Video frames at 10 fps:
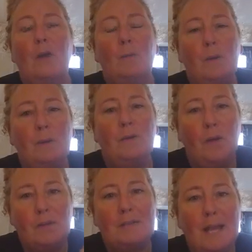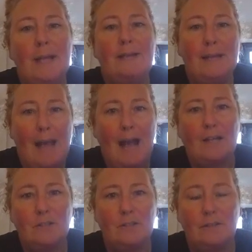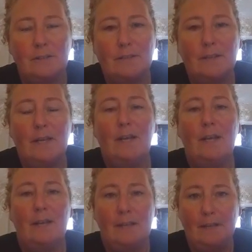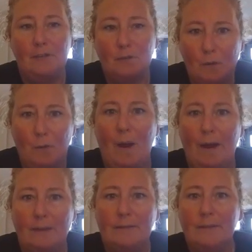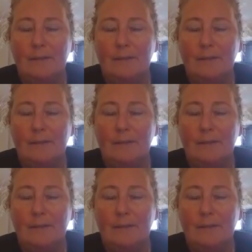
we will not take the actions that is required.